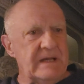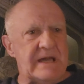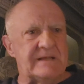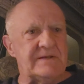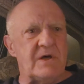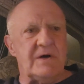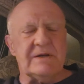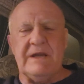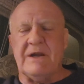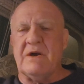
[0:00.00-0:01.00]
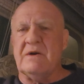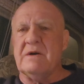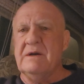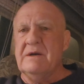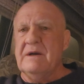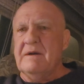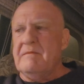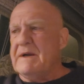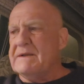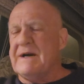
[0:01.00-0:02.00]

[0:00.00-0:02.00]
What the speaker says: Had long hair. My